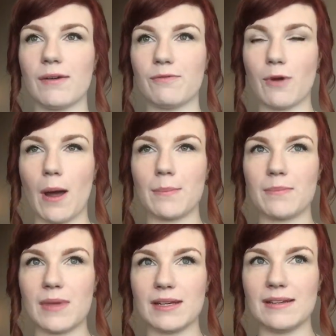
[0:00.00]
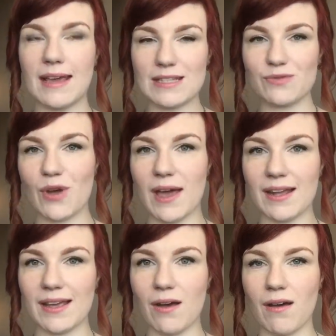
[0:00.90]
from next
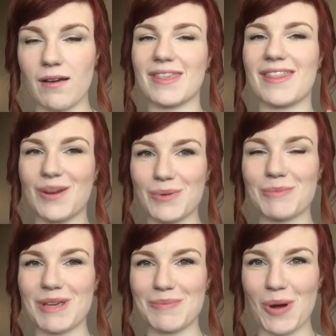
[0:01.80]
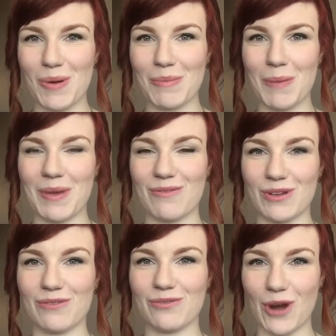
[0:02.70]
Friday on, there will be a poem up
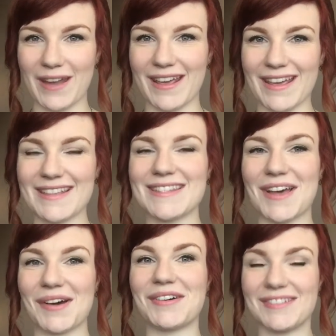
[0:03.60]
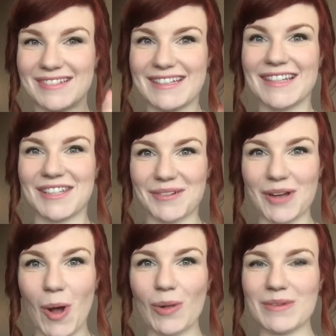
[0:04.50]
every Friday, so you can
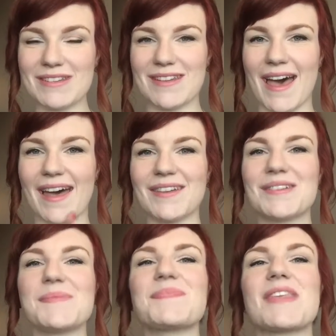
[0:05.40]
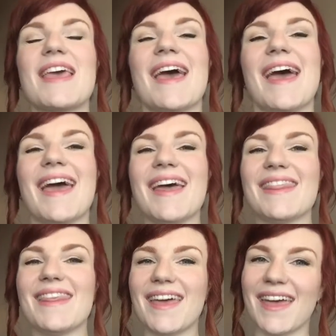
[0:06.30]
hold me to that.
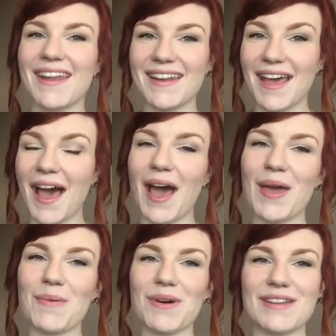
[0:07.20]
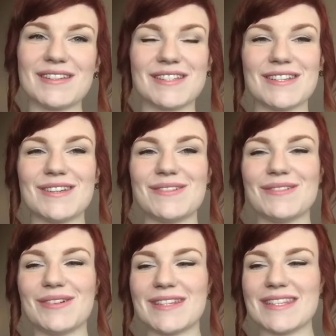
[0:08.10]
And then I want
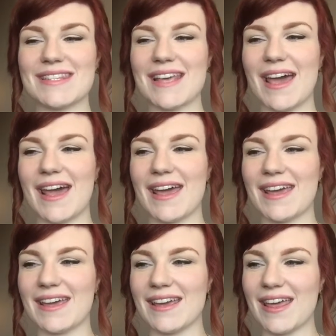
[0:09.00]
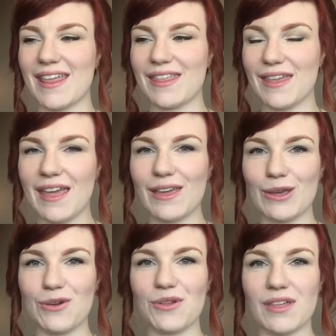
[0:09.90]
to say thank
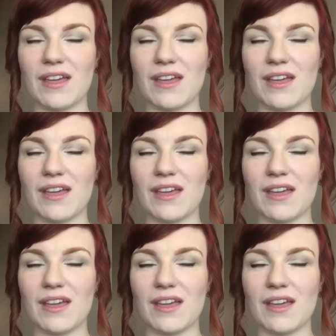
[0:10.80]
you